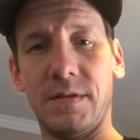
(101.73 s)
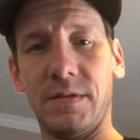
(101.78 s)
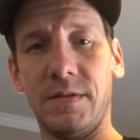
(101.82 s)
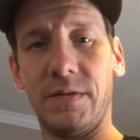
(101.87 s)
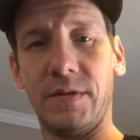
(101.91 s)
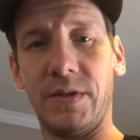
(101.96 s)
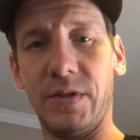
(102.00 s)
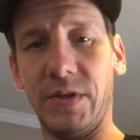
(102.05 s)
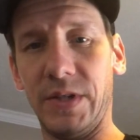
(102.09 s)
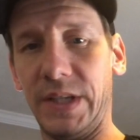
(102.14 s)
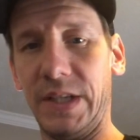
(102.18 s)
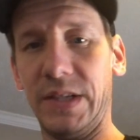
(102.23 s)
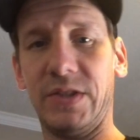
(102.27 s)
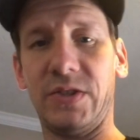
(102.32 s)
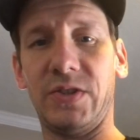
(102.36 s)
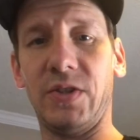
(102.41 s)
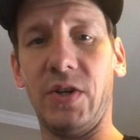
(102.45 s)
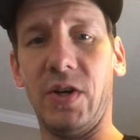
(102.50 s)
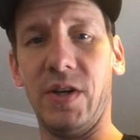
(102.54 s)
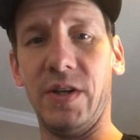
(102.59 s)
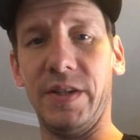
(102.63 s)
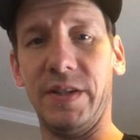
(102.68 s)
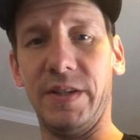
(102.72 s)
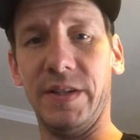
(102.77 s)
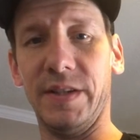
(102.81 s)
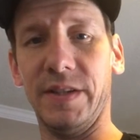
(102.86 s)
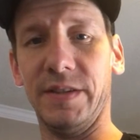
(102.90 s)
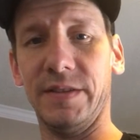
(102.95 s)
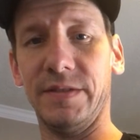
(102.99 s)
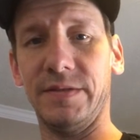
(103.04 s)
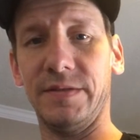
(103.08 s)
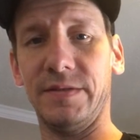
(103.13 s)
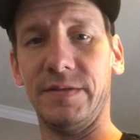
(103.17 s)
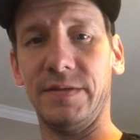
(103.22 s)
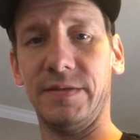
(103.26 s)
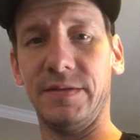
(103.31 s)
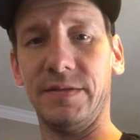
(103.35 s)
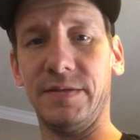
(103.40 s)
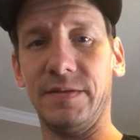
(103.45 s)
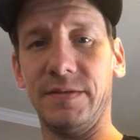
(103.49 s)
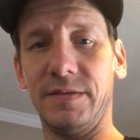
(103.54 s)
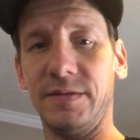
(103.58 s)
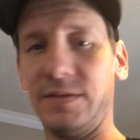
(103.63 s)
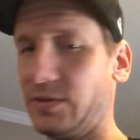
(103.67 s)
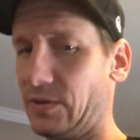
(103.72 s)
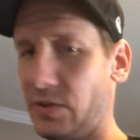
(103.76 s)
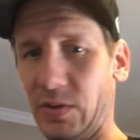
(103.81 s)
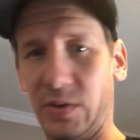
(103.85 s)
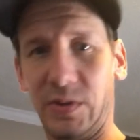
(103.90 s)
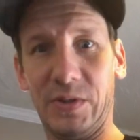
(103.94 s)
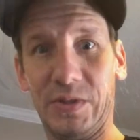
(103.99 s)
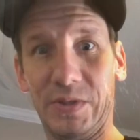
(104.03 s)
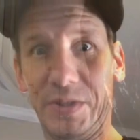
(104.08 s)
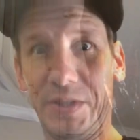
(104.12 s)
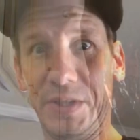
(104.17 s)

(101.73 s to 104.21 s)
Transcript: I'm going to get started here. We're going to cook